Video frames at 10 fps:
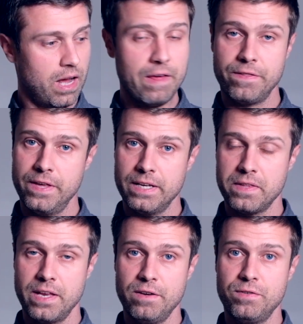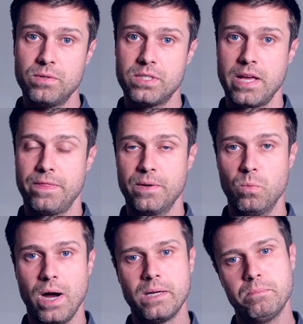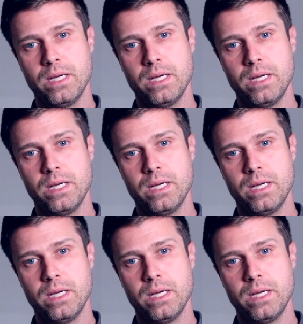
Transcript: I think that if you set the white